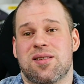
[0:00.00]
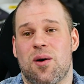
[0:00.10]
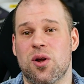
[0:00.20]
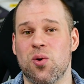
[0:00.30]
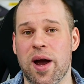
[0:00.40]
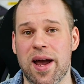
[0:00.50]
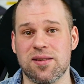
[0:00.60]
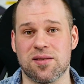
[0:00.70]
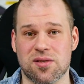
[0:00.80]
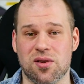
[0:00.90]
someone who
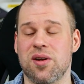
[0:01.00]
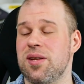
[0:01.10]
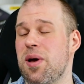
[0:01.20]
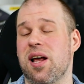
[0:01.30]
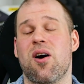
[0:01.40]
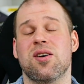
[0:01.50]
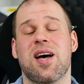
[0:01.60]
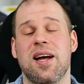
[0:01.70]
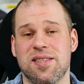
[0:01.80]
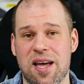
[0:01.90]
hates Sony, because
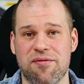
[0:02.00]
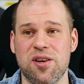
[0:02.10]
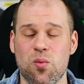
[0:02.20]
I definitely